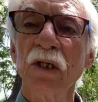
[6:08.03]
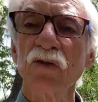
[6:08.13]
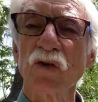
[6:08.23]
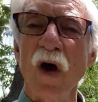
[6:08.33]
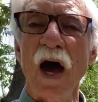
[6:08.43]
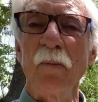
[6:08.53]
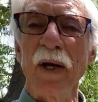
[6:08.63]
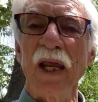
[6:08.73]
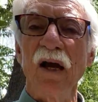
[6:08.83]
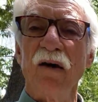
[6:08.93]
So how
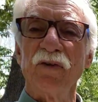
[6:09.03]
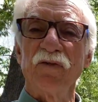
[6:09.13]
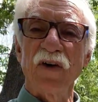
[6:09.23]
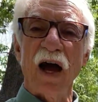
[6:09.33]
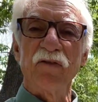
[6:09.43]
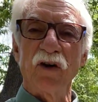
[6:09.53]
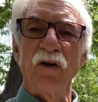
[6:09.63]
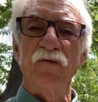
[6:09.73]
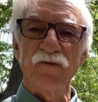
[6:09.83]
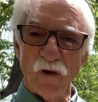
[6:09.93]
many of the
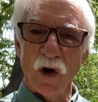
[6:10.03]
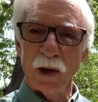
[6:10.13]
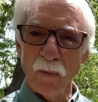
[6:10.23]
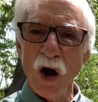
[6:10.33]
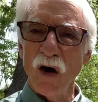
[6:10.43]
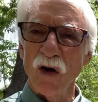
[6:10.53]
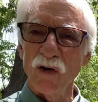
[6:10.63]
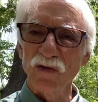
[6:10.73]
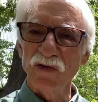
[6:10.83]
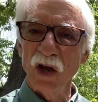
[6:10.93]
540
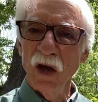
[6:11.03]
balls